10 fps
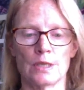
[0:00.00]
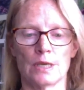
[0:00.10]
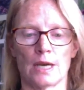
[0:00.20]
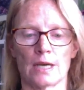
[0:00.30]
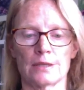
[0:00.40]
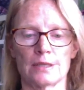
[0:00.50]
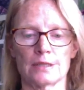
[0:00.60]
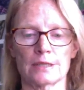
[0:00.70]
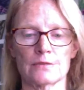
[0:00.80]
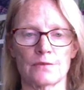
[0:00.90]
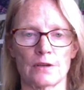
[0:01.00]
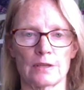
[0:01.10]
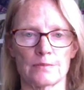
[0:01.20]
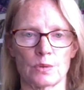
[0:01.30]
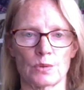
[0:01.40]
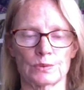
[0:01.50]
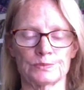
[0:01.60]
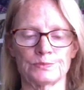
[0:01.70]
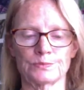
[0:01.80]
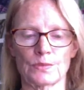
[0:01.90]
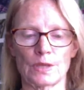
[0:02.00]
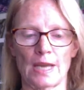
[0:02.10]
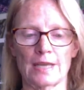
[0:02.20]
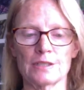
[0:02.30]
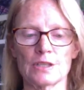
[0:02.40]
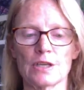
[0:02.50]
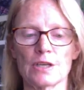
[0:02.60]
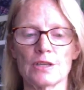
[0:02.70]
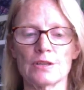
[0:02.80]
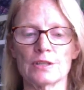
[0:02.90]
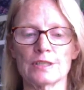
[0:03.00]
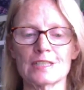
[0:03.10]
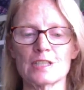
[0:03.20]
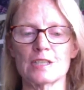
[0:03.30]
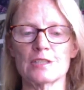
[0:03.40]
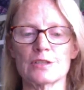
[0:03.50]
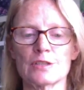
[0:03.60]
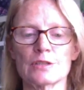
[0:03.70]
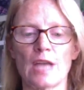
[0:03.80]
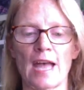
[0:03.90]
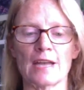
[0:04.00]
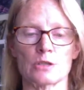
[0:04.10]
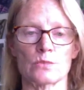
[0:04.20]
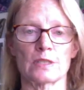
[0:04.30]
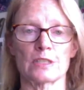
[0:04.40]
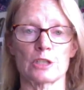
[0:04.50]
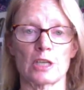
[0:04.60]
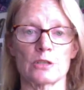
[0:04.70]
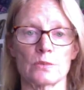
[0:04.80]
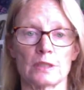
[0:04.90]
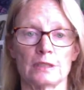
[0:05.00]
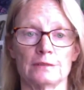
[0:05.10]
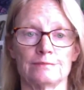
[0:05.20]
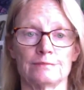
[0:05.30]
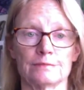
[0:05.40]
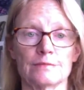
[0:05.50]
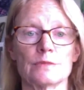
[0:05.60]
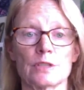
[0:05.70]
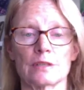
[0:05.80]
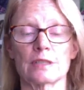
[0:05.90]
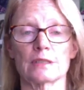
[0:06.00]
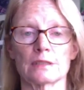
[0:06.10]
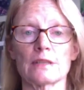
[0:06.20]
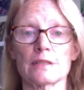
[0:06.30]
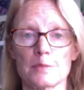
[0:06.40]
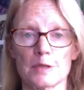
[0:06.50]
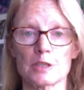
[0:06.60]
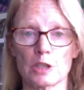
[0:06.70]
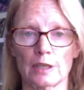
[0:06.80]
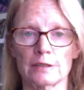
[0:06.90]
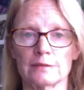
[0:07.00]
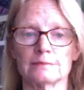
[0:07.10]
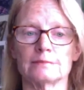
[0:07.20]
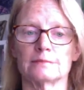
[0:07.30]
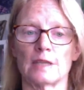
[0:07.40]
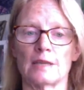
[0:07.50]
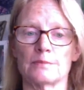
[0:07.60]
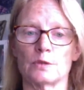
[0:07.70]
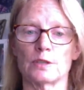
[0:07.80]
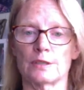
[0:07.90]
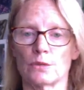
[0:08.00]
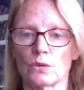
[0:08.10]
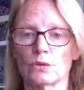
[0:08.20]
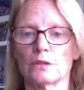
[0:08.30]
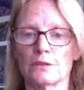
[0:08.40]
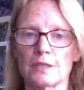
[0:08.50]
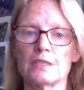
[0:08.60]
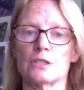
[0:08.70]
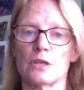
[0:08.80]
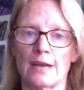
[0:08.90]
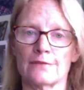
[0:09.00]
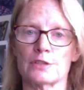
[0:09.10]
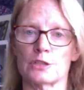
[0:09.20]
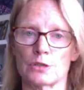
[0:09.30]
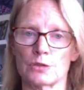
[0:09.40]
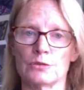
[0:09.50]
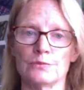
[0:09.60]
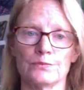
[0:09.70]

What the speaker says: I think that's very important. And the next thing is to actually schedule it. So get another spreadsheet and put in all the things you have to do,